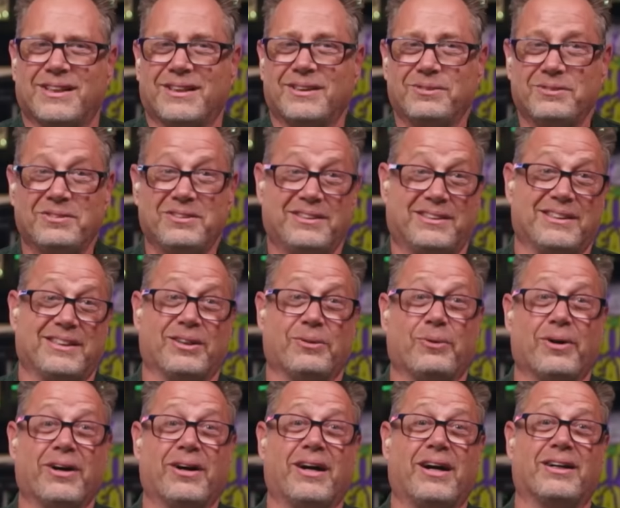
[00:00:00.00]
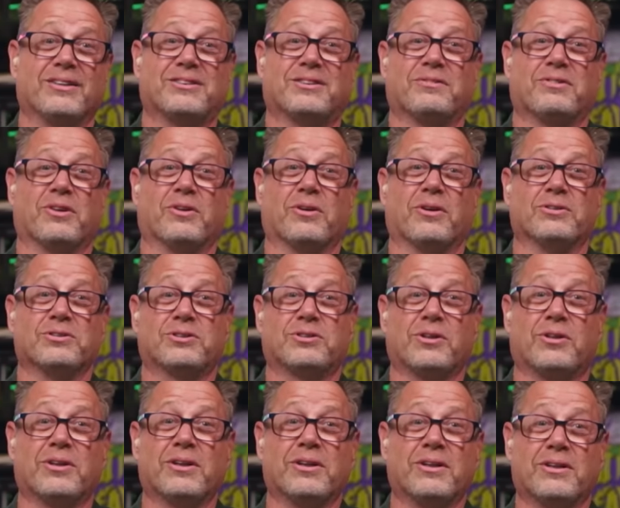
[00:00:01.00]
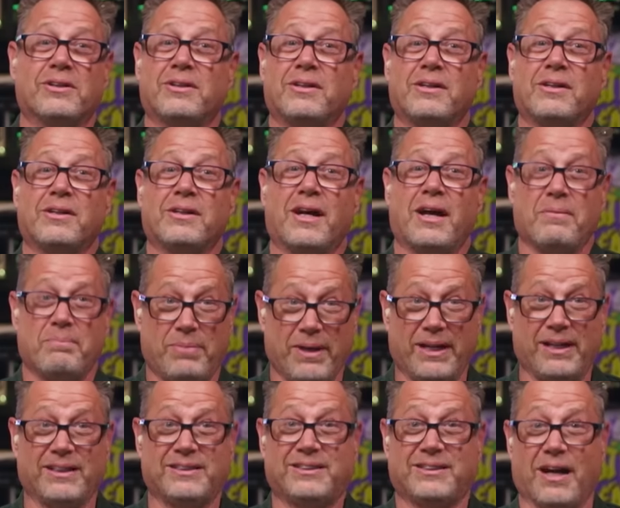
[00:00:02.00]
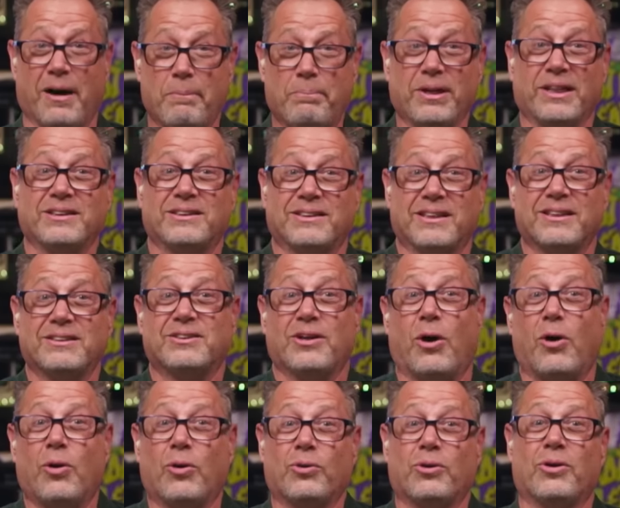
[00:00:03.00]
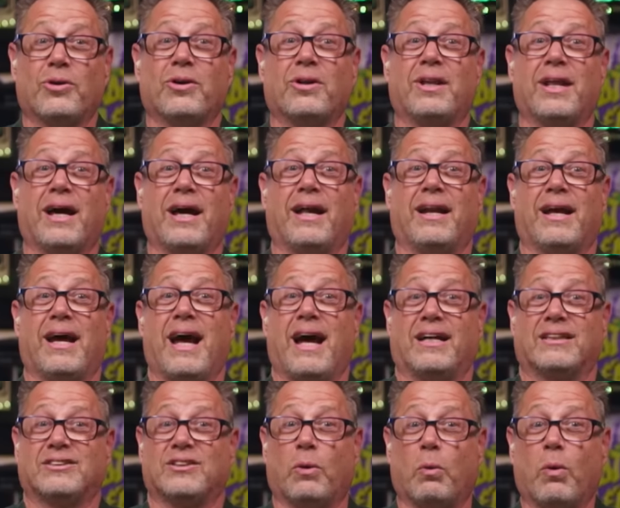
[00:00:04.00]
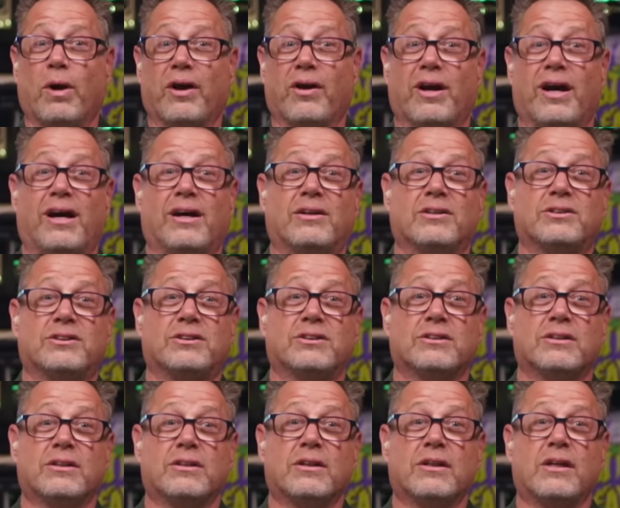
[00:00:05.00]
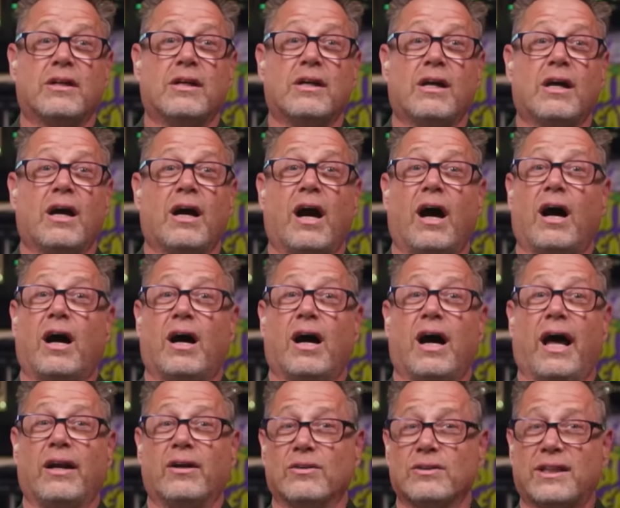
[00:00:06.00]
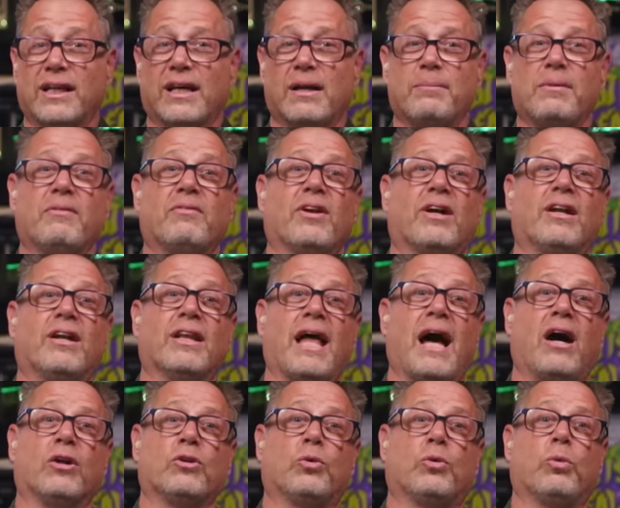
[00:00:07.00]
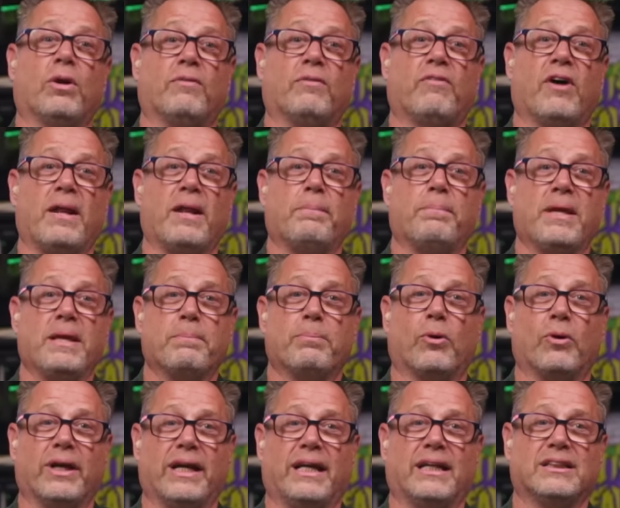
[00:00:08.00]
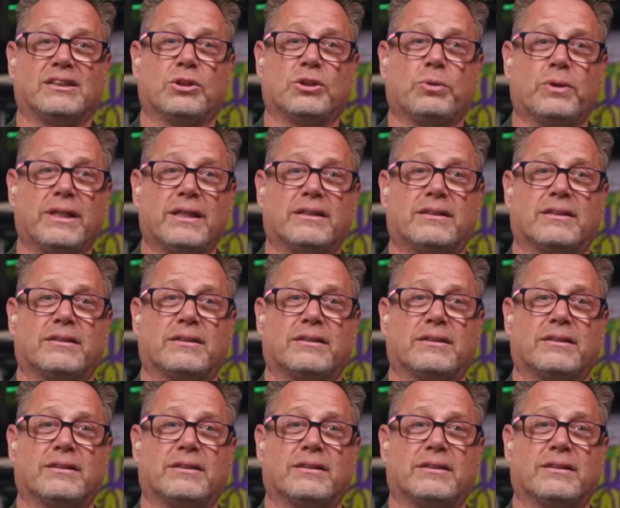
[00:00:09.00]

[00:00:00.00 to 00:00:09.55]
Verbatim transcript: it was in the warehouse of a grocery store. Mm-hmm. And being a business owner that has a warehouse, uh, I don't think I'm even allowed to invite people into it